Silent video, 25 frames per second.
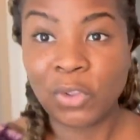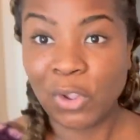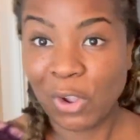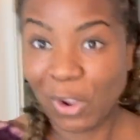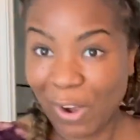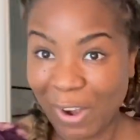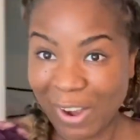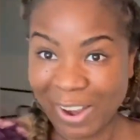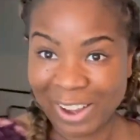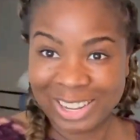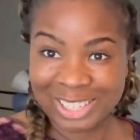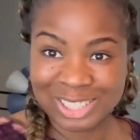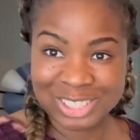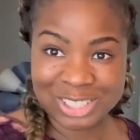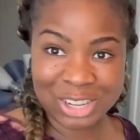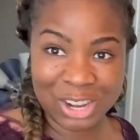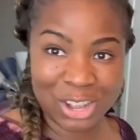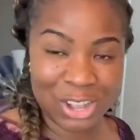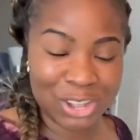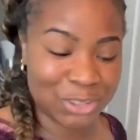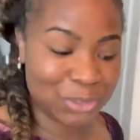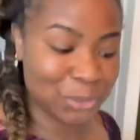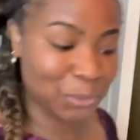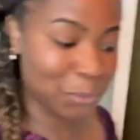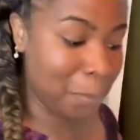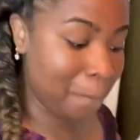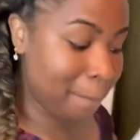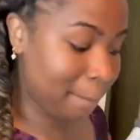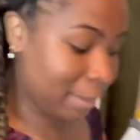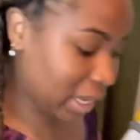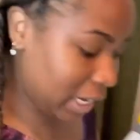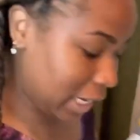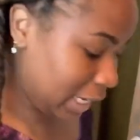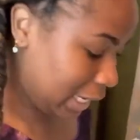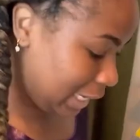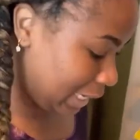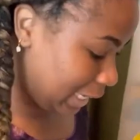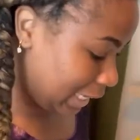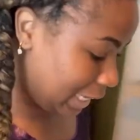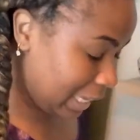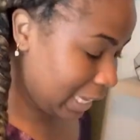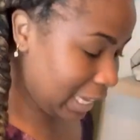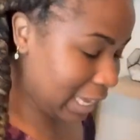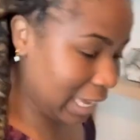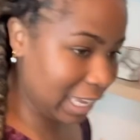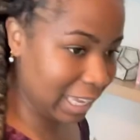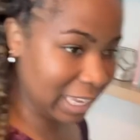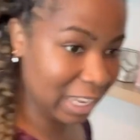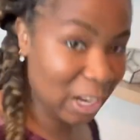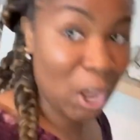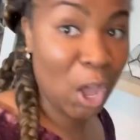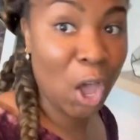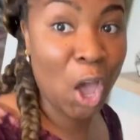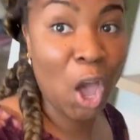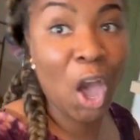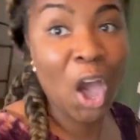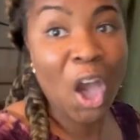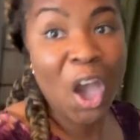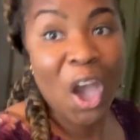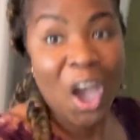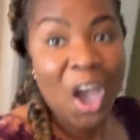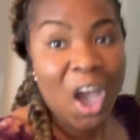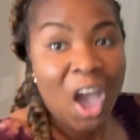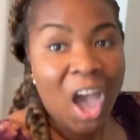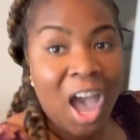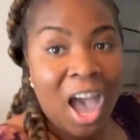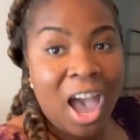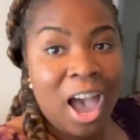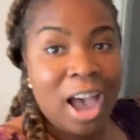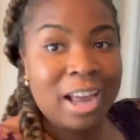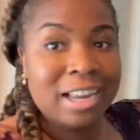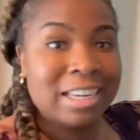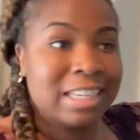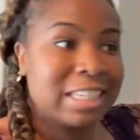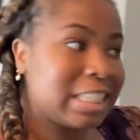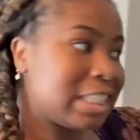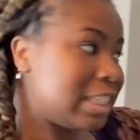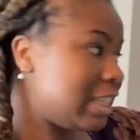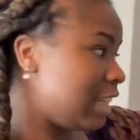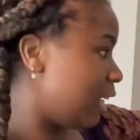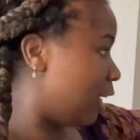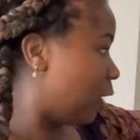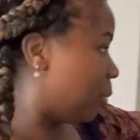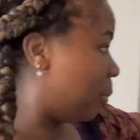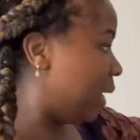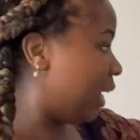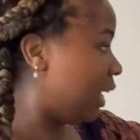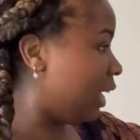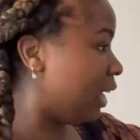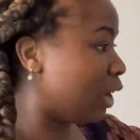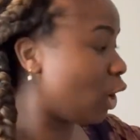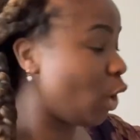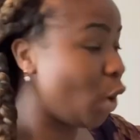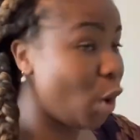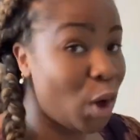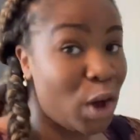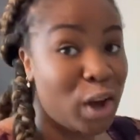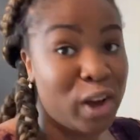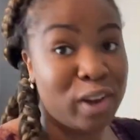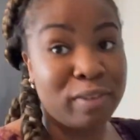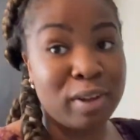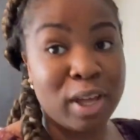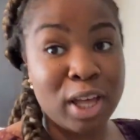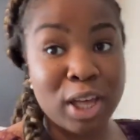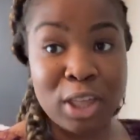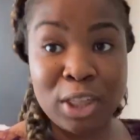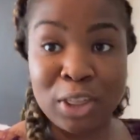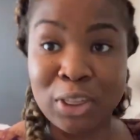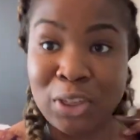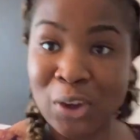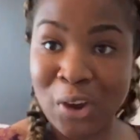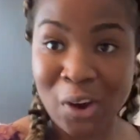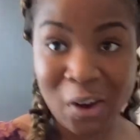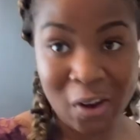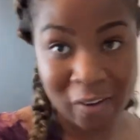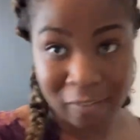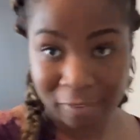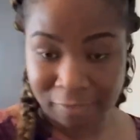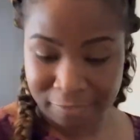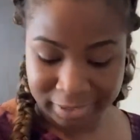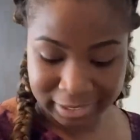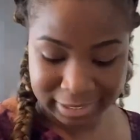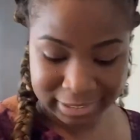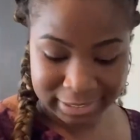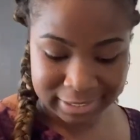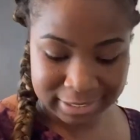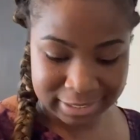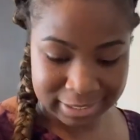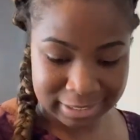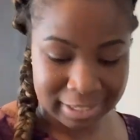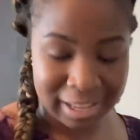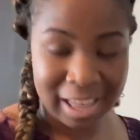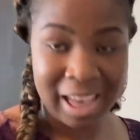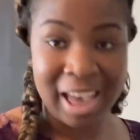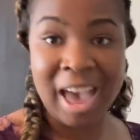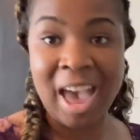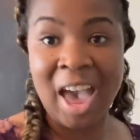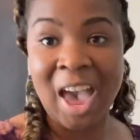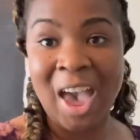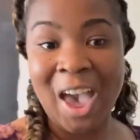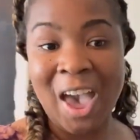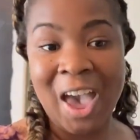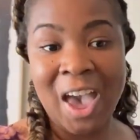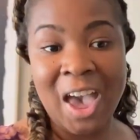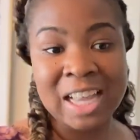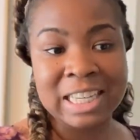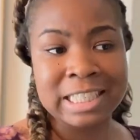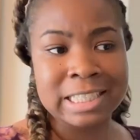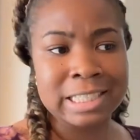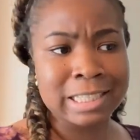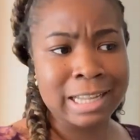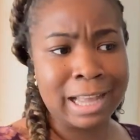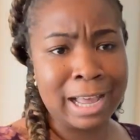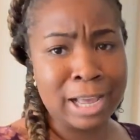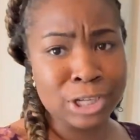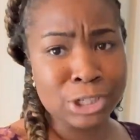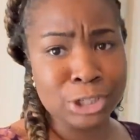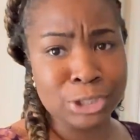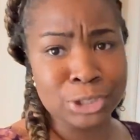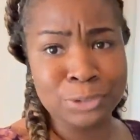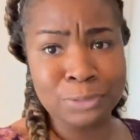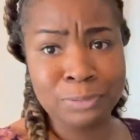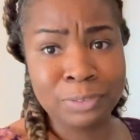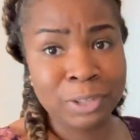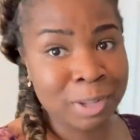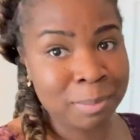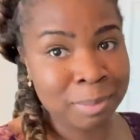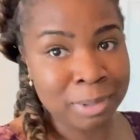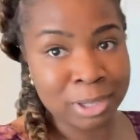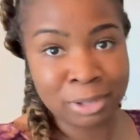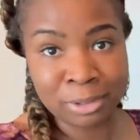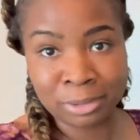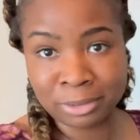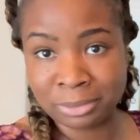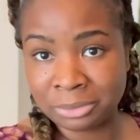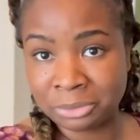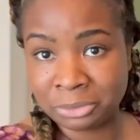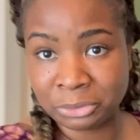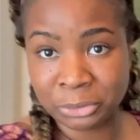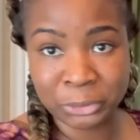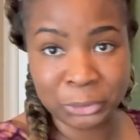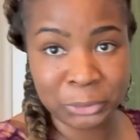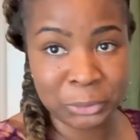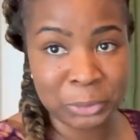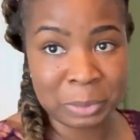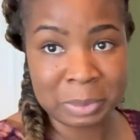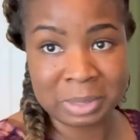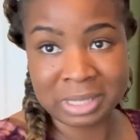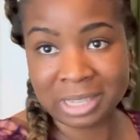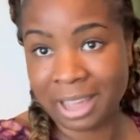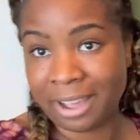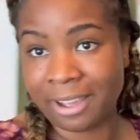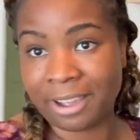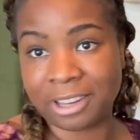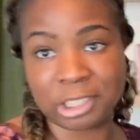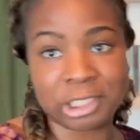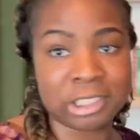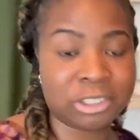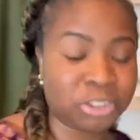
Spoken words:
All right, y'all, you might get a sneak peek of the office slash filming room slash